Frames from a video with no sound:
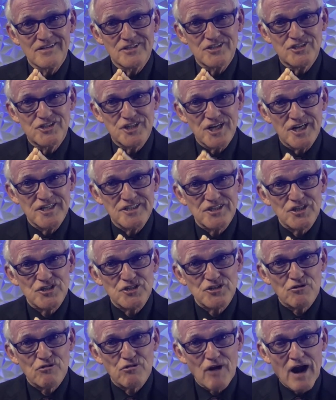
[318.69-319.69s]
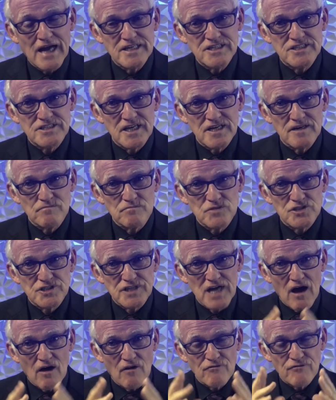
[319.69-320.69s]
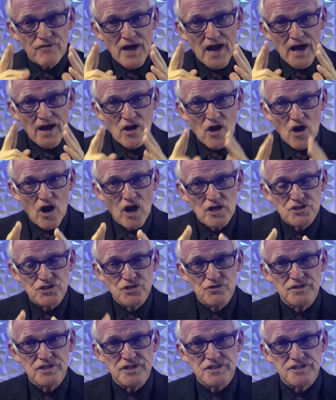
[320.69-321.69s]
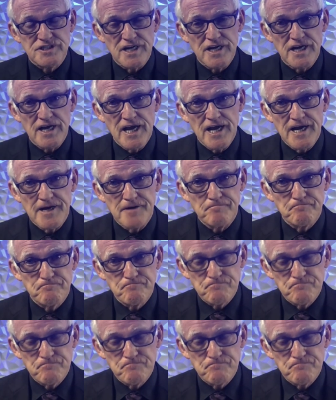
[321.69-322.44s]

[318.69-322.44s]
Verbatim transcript: Jesus Christ Himself and cause you to see Him.